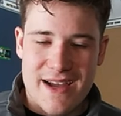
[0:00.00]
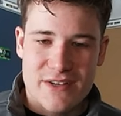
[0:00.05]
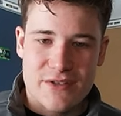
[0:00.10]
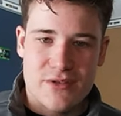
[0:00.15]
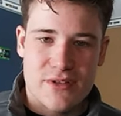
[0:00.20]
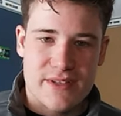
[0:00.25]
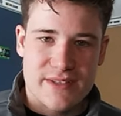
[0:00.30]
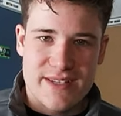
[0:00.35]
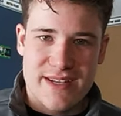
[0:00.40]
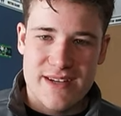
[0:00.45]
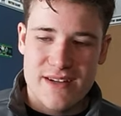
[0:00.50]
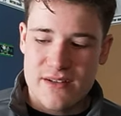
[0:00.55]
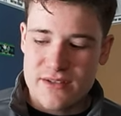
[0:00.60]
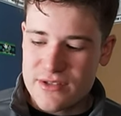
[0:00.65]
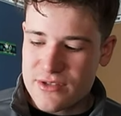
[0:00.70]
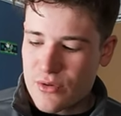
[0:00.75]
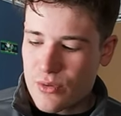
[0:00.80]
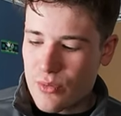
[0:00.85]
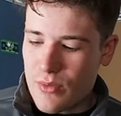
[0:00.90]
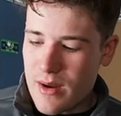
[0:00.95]
extra. It's like a
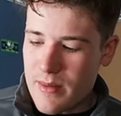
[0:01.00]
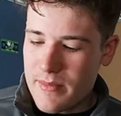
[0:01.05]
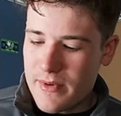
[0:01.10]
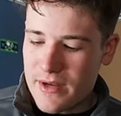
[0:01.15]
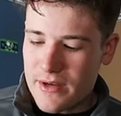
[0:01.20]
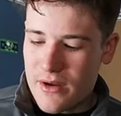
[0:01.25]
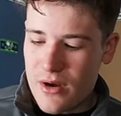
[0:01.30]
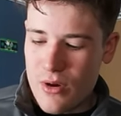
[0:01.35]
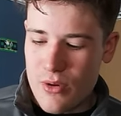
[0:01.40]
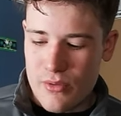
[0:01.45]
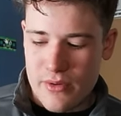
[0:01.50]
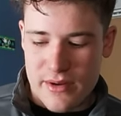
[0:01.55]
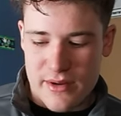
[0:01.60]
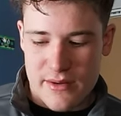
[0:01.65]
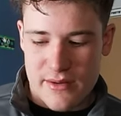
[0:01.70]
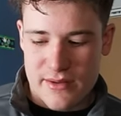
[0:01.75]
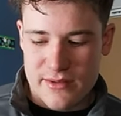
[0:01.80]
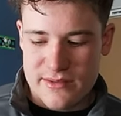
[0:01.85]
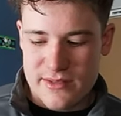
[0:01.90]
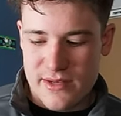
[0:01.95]
ceramic
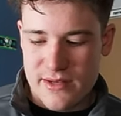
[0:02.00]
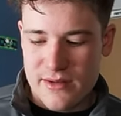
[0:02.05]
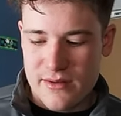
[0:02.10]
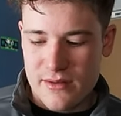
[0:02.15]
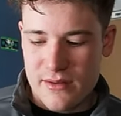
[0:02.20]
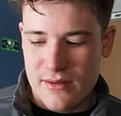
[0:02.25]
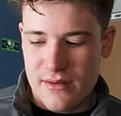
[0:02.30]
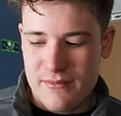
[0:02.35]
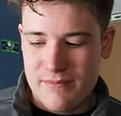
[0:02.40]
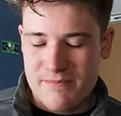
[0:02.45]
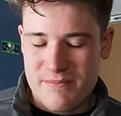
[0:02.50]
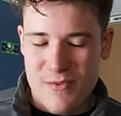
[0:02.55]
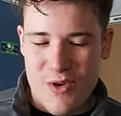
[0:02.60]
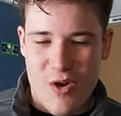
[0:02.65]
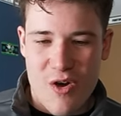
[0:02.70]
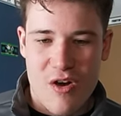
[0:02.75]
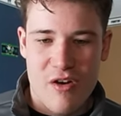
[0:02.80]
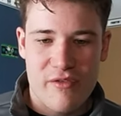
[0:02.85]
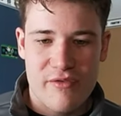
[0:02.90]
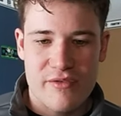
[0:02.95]
coating. It's like a
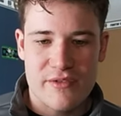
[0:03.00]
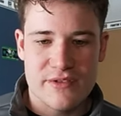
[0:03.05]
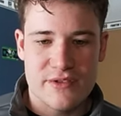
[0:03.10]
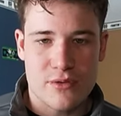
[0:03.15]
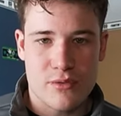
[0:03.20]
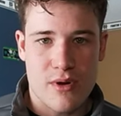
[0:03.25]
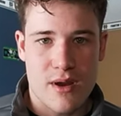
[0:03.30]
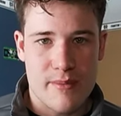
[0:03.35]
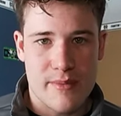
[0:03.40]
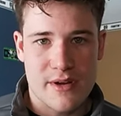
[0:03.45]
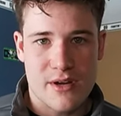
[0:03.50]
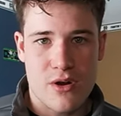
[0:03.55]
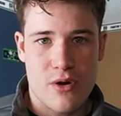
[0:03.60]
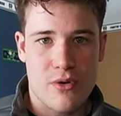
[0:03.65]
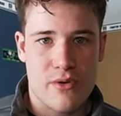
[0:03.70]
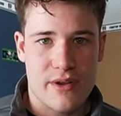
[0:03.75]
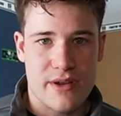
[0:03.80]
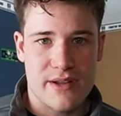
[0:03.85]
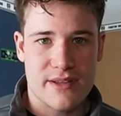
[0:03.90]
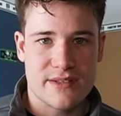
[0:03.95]
off ceramic
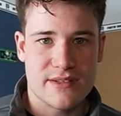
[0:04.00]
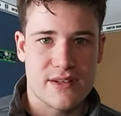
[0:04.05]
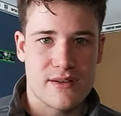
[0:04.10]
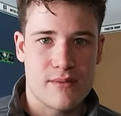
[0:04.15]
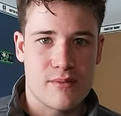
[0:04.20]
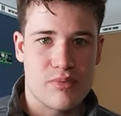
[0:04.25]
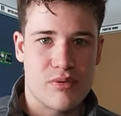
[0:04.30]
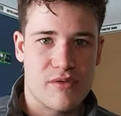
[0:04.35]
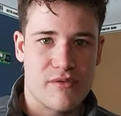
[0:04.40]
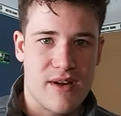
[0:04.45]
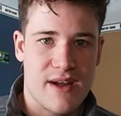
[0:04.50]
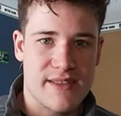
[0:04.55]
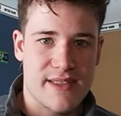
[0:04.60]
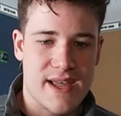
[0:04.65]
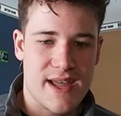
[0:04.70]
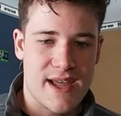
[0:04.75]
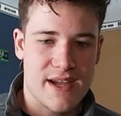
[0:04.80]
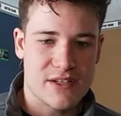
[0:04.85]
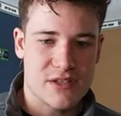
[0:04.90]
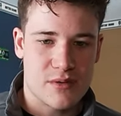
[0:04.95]
coating. It's going to provide
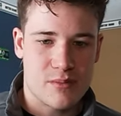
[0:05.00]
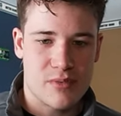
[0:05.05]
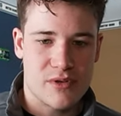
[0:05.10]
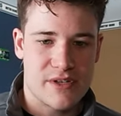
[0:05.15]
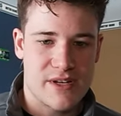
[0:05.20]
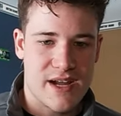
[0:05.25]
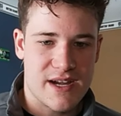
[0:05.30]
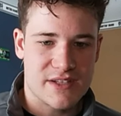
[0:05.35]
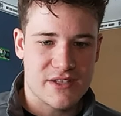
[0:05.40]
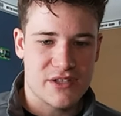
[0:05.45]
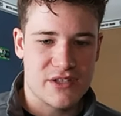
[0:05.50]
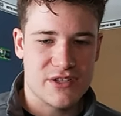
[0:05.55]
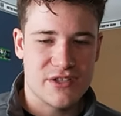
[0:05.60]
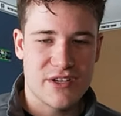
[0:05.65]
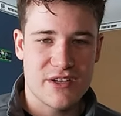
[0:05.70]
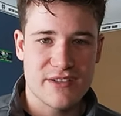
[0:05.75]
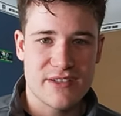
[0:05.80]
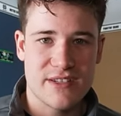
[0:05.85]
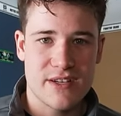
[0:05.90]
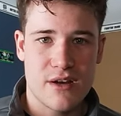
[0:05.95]
that extra protection,
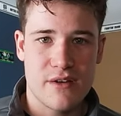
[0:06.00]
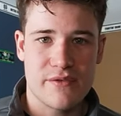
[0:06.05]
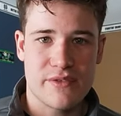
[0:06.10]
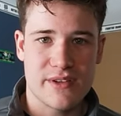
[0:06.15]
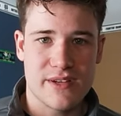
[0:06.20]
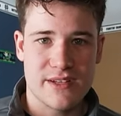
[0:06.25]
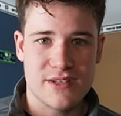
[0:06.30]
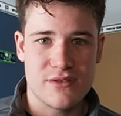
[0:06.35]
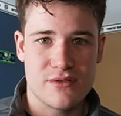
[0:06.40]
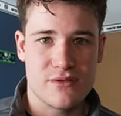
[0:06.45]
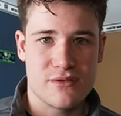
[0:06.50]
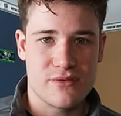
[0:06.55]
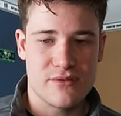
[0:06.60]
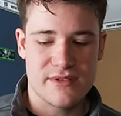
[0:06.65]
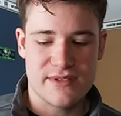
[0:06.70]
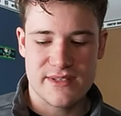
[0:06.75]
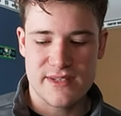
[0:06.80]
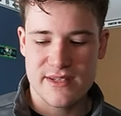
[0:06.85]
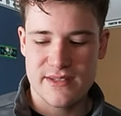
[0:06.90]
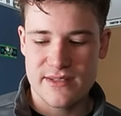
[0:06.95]
just enough to get you through the
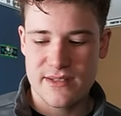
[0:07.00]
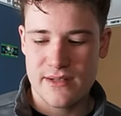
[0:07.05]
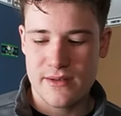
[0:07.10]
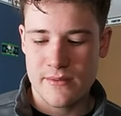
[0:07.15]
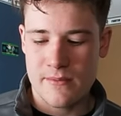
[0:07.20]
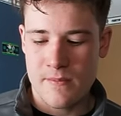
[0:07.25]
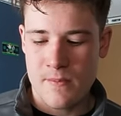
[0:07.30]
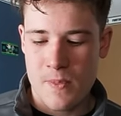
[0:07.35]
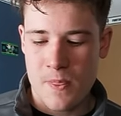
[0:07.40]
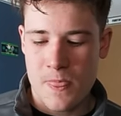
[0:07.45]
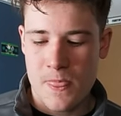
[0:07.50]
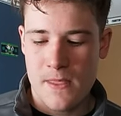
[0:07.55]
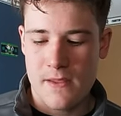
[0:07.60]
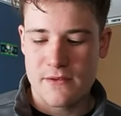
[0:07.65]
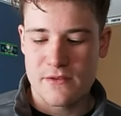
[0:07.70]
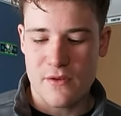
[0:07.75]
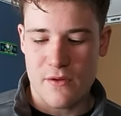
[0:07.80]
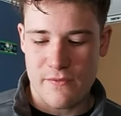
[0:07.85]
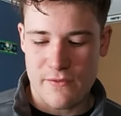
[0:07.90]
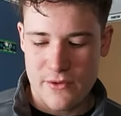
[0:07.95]
season.
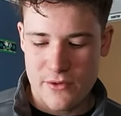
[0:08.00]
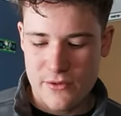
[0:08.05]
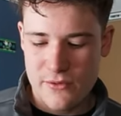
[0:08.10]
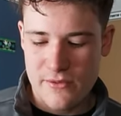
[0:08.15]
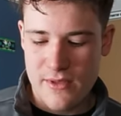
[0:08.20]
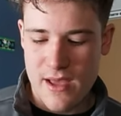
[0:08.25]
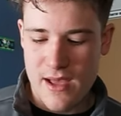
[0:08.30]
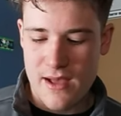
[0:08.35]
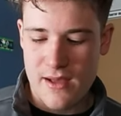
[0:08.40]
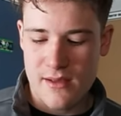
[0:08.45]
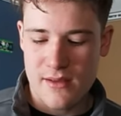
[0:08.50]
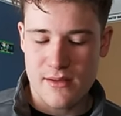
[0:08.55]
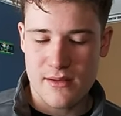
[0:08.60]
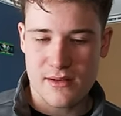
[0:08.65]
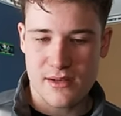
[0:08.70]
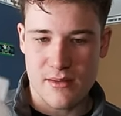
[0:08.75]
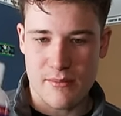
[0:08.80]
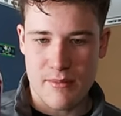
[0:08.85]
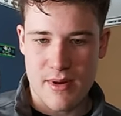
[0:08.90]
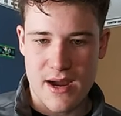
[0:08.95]
So if you do that
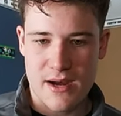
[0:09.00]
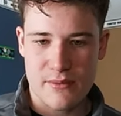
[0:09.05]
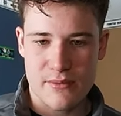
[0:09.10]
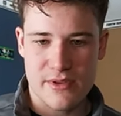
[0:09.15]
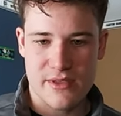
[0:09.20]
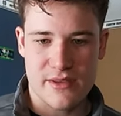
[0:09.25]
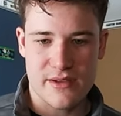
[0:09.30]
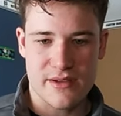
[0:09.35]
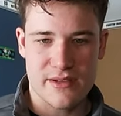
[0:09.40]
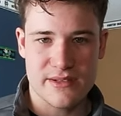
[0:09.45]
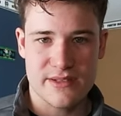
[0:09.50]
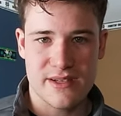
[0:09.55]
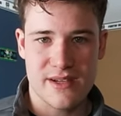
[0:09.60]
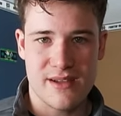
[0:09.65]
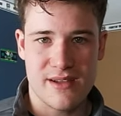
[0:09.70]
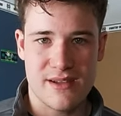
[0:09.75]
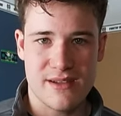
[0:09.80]
combined with this,